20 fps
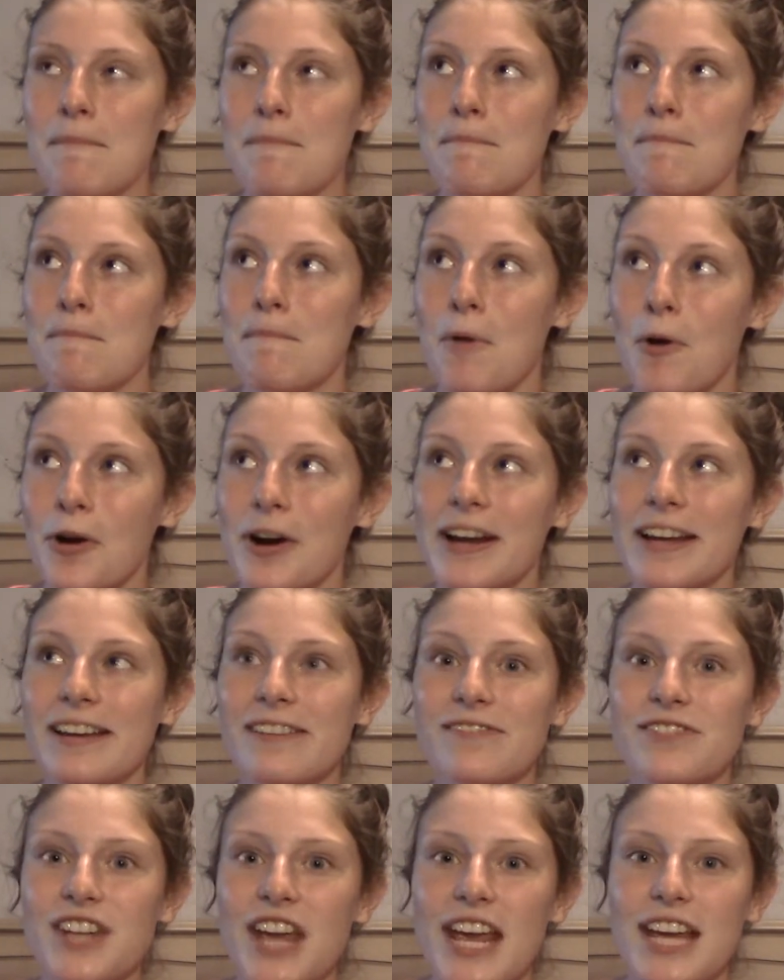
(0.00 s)
morning
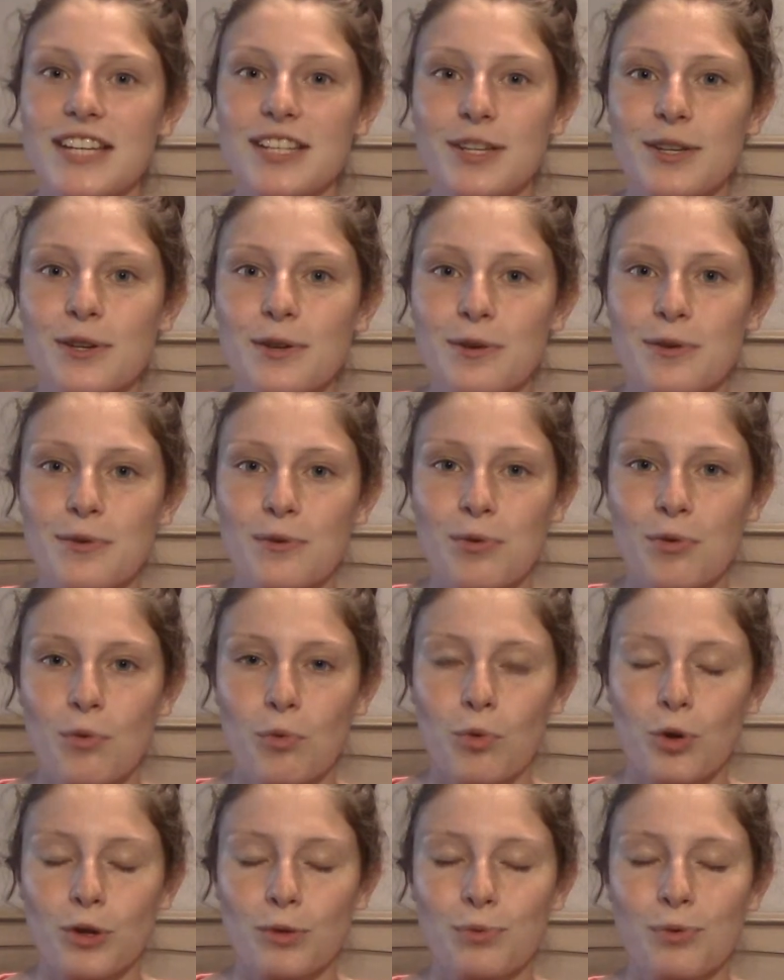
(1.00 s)
of day 2
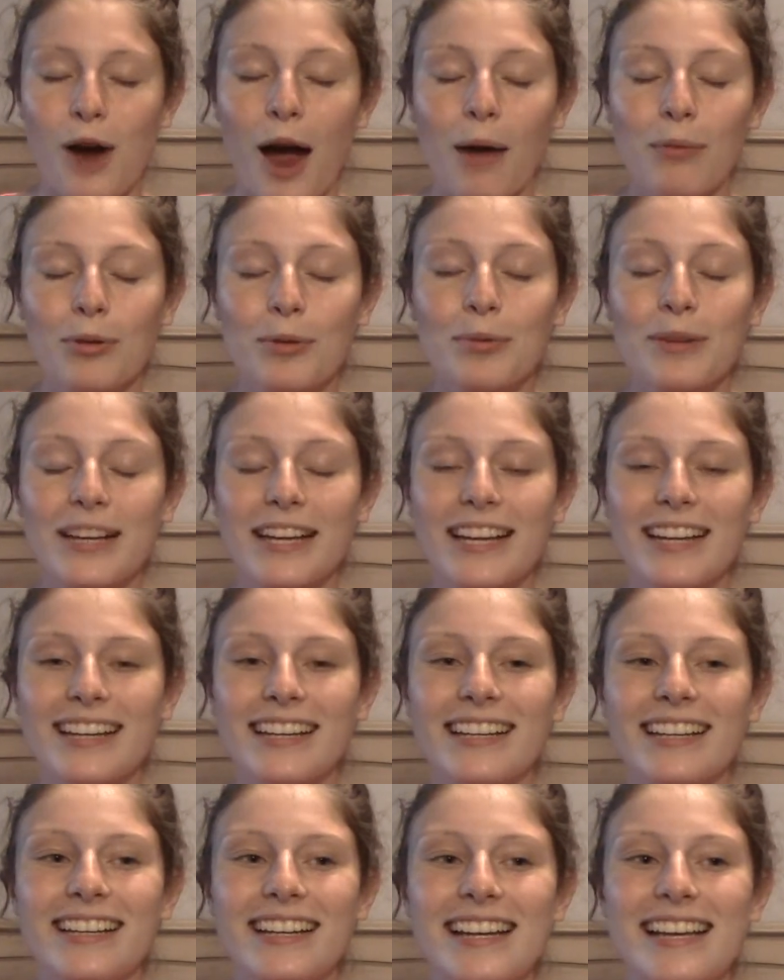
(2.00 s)
was probably